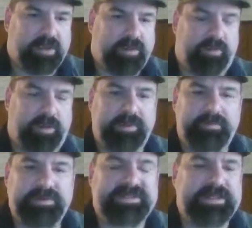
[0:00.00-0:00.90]
Women
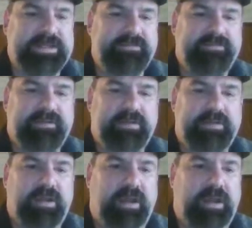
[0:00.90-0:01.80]
receive
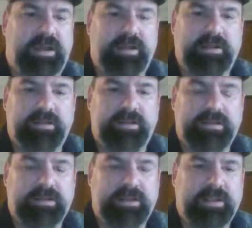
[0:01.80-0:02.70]

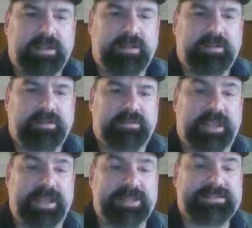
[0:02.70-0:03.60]

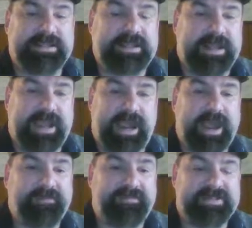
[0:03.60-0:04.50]
less than
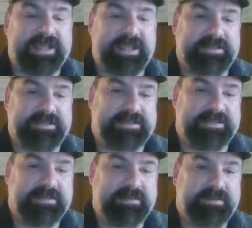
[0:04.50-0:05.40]
half a
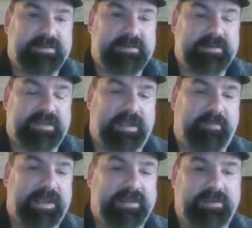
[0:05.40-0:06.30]
sentence that
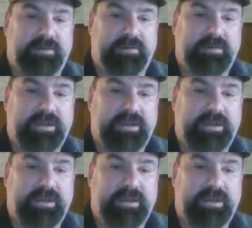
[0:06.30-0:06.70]
men do.